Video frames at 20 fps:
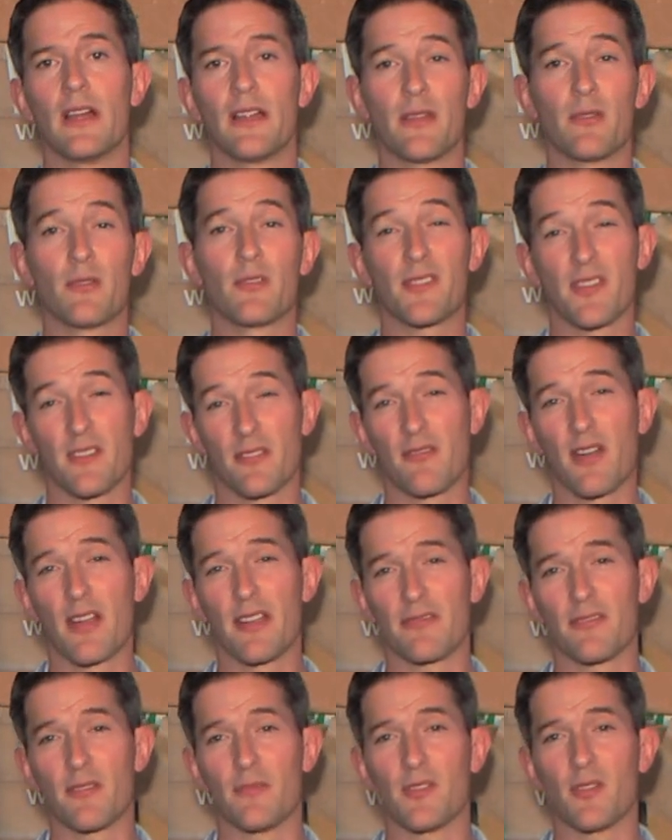They're also
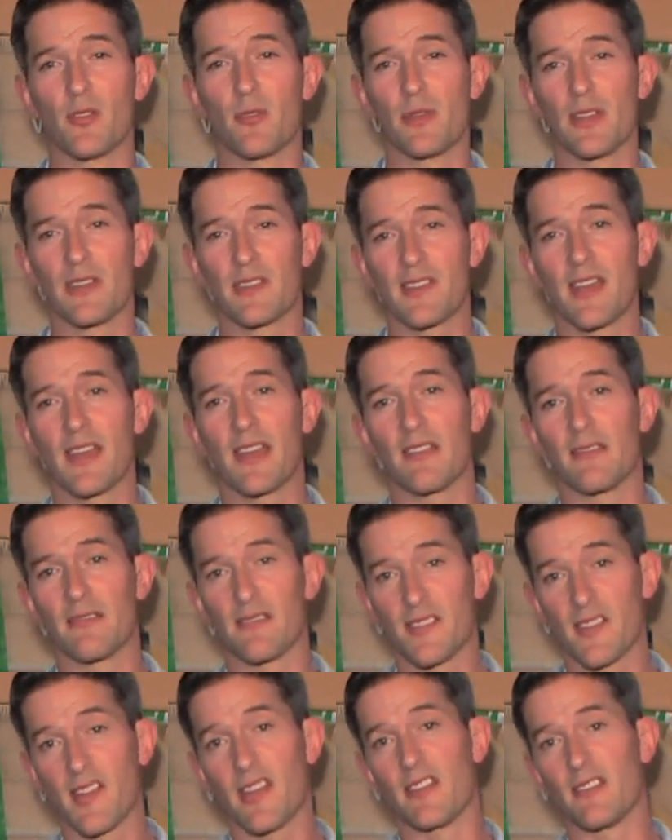great for absorbing
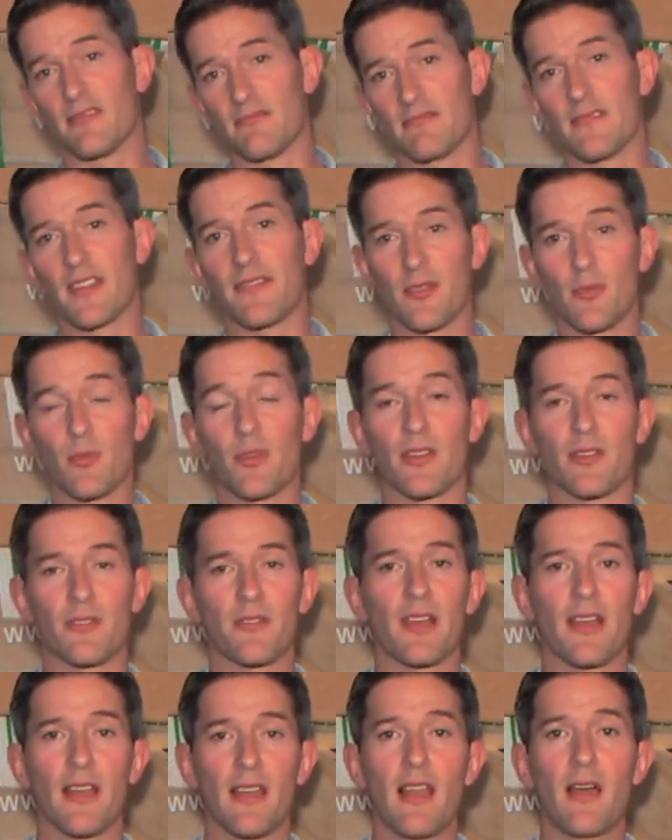sound, so if you want to
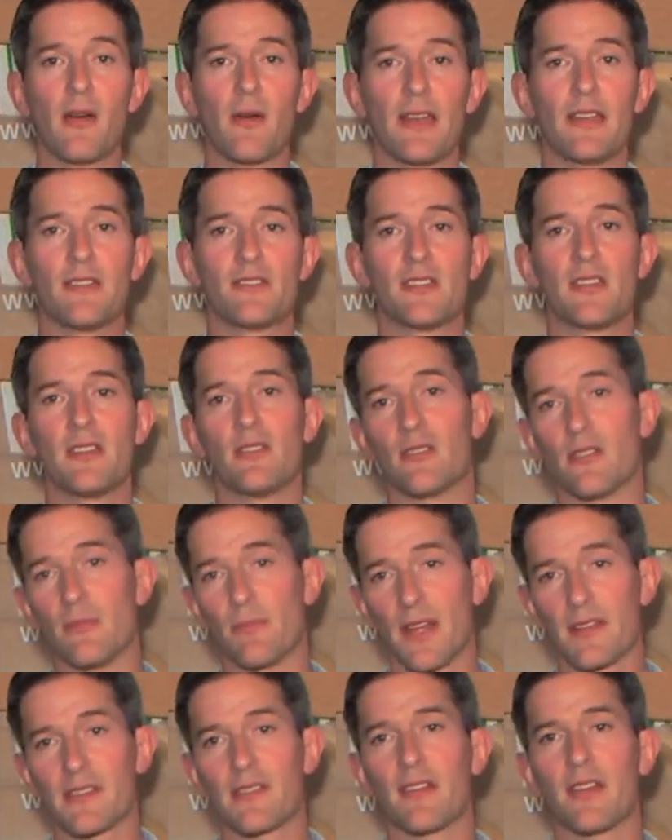create a low energy or a
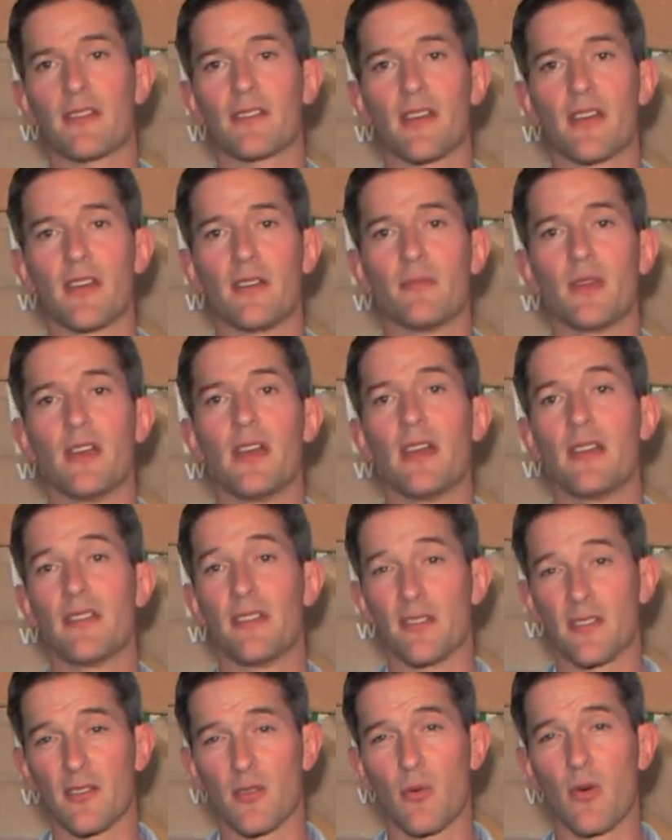passive house home
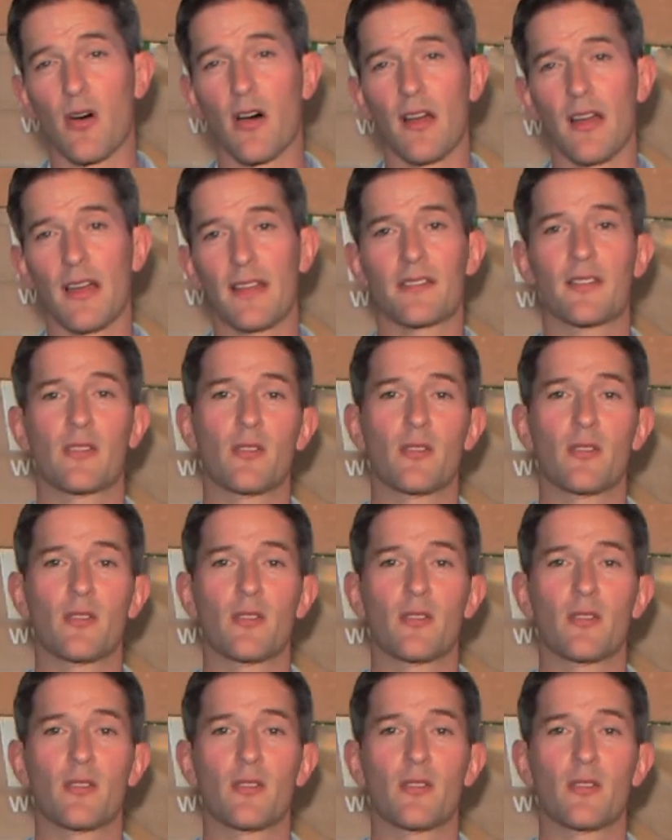that's quiet,